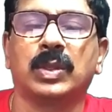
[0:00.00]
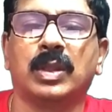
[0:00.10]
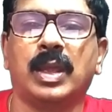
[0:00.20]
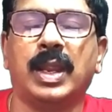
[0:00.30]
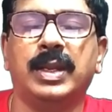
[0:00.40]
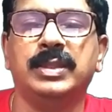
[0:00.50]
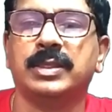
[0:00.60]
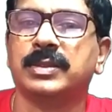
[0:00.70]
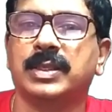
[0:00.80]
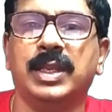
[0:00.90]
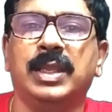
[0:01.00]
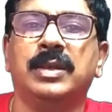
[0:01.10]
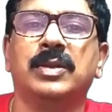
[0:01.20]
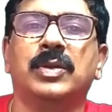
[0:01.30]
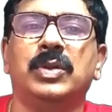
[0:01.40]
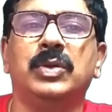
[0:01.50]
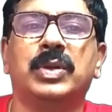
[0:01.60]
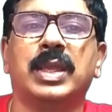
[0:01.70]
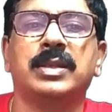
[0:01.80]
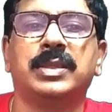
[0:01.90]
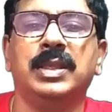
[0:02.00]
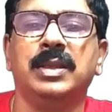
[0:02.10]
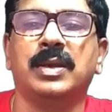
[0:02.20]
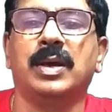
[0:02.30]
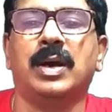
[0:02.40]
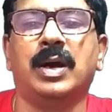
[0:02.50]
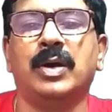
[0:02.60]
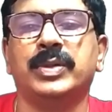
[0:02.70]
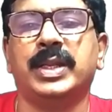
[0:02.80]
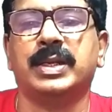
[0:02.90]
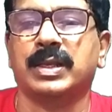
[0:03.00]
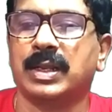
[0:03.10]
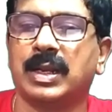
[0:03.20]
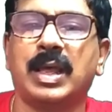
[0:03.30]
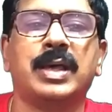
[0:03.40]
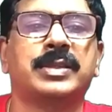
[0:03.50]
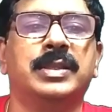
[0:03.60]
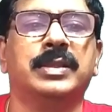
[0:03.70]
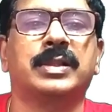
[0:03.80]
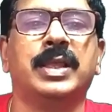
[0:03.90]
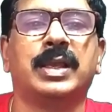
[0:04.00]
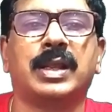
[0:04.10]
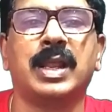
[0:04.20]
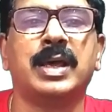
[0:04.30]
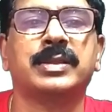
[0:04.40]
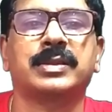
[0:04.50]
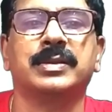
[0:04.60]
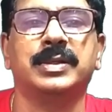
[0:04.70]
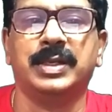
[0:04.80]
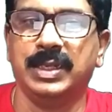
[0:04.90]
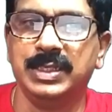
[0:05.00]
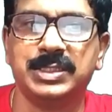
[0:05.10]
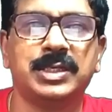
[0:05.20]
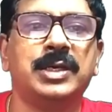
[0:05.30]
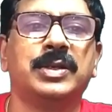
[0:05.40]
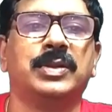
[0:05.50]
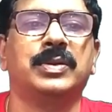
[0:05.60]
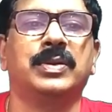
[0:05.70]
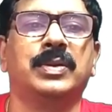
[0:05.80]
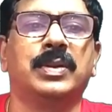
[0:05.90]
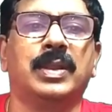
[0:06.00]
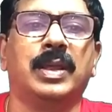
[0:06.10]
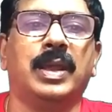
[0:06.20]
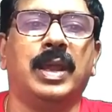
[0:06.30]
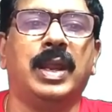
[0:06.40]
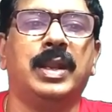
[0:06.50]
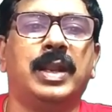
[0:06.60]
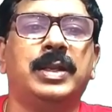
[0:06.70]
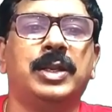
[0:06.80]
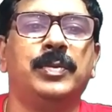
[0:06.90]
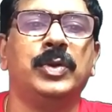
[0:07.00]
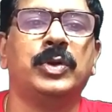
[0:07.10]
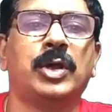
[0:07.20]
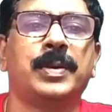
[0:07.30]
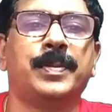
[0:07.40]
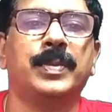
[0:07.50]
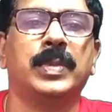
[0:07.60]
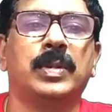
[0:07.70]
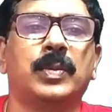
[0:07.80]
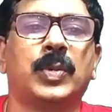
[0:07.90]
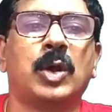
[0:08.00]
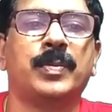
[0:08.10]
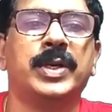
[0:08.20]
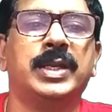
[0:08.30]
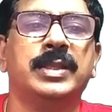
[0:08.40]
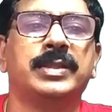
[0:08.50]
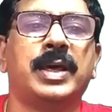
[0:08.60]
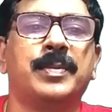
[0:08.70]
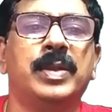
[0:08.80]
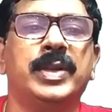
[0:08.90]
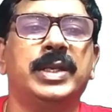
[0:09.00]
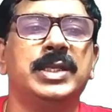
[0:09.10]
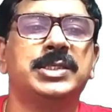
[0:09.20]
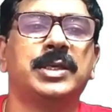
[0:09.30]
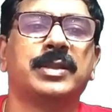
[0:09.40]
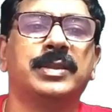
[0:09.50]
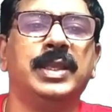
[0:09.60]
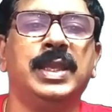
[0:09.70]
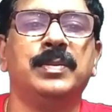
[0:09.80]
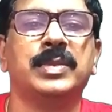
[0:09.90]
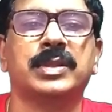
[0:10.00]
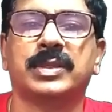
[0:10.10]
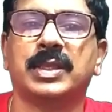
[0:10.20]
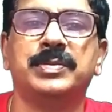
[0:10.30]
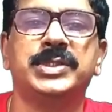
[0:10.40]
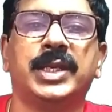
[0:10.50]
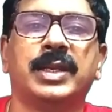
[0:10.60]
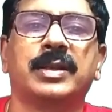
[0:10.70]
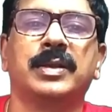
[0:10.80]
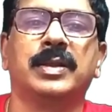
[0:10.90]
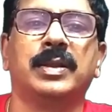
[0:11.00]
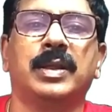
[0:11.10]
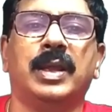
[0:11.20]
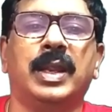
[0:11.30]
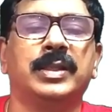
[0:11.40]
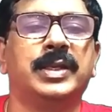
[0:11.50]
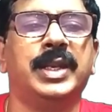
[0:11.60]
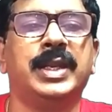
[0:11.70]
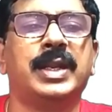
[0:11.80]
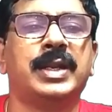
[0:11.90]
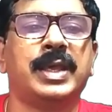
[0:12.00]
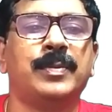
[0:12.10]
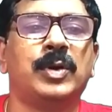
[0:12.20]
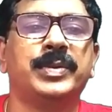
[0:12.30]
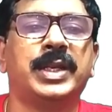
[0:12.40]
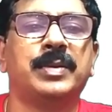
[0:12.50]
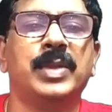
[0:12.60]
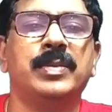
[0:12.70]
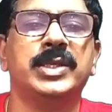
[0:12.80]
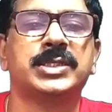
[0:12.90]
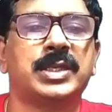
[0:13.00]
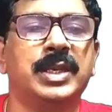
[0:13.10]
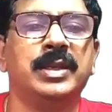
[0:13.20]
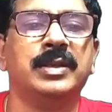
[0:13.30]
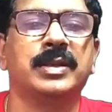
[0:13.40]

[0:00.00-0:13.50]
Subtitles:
And in the screen you can see how that class is, like class teacher, and attribute or properties are maybe teacher's name, subject, and the data type of that may be string.